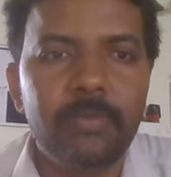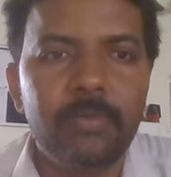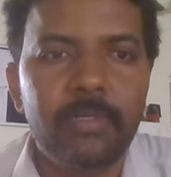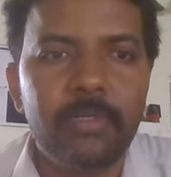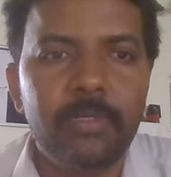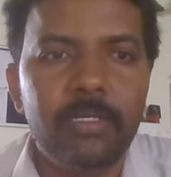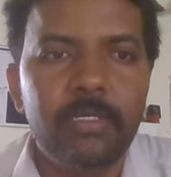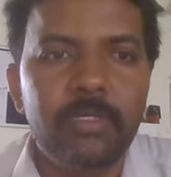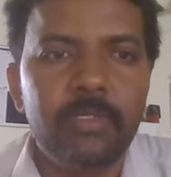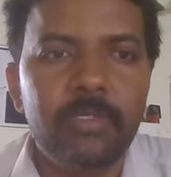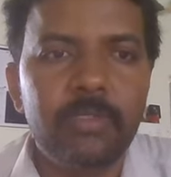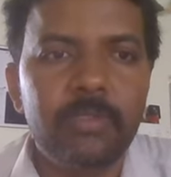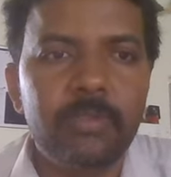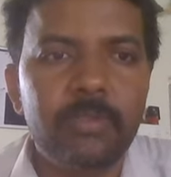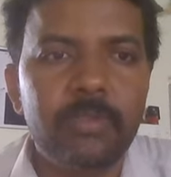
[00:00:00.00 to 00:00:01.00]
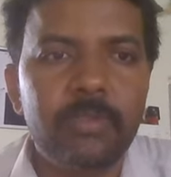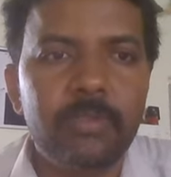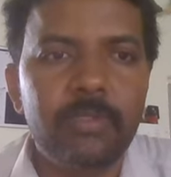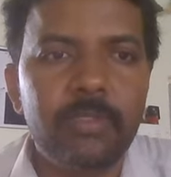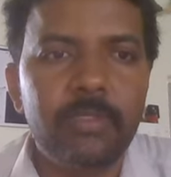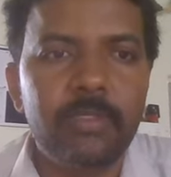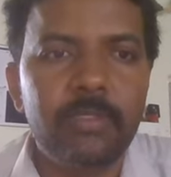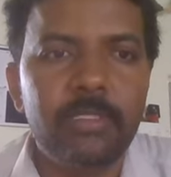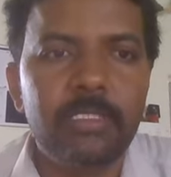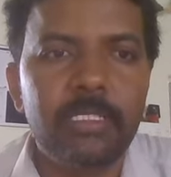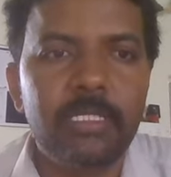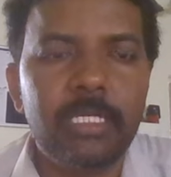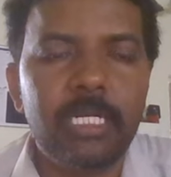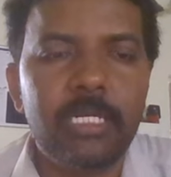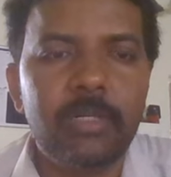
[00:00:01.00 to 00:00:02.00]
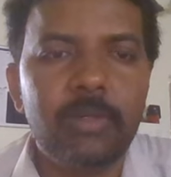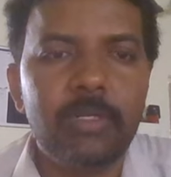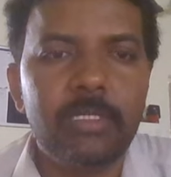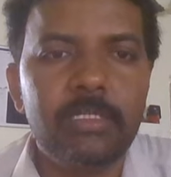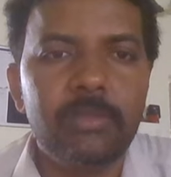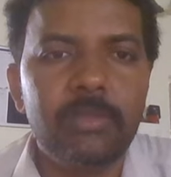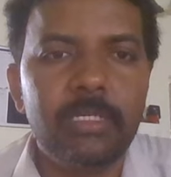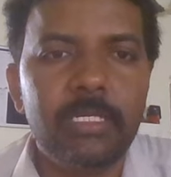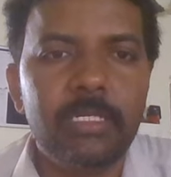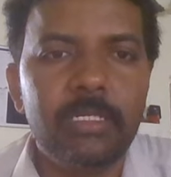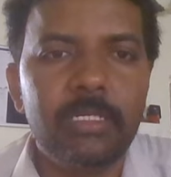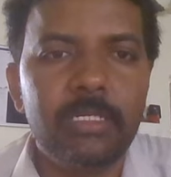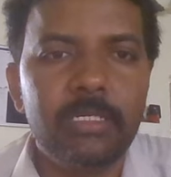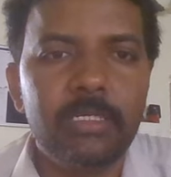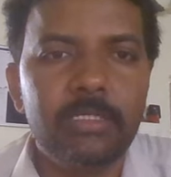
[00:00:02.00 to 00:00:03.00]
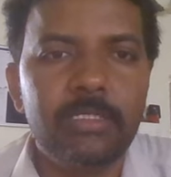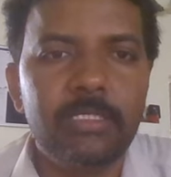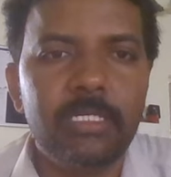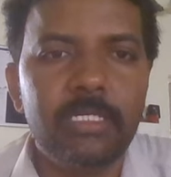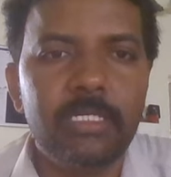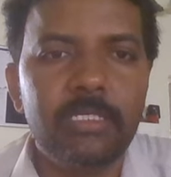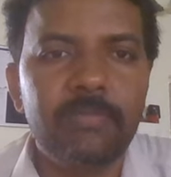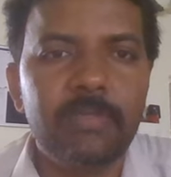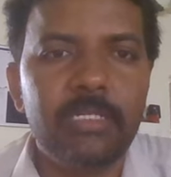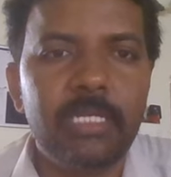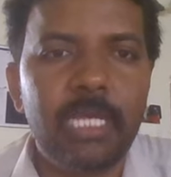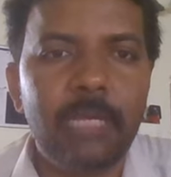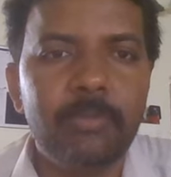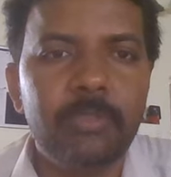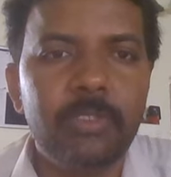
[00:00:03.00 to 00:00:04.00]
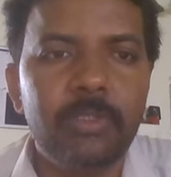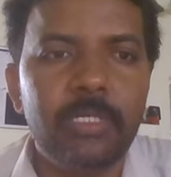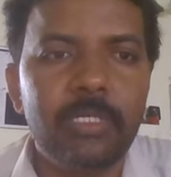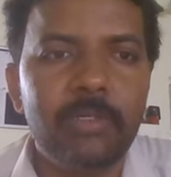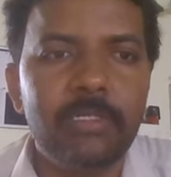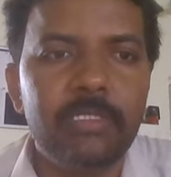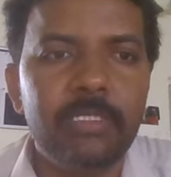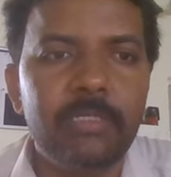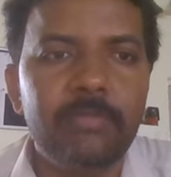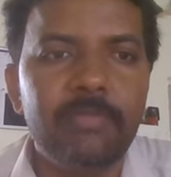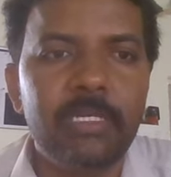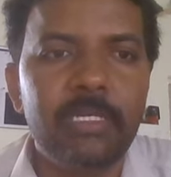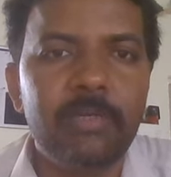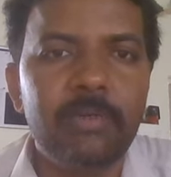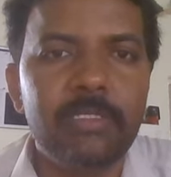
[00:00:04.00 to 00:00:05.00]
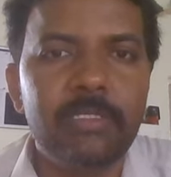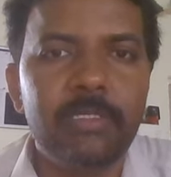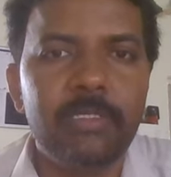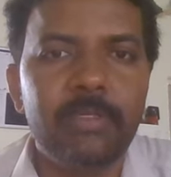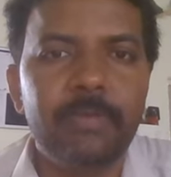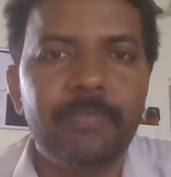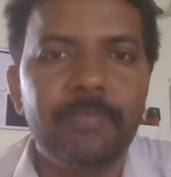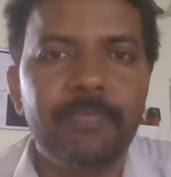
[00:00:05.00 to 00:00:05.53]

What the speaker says: Okay. So these are the controllers, so you can change for the amplitude as well as the frequency.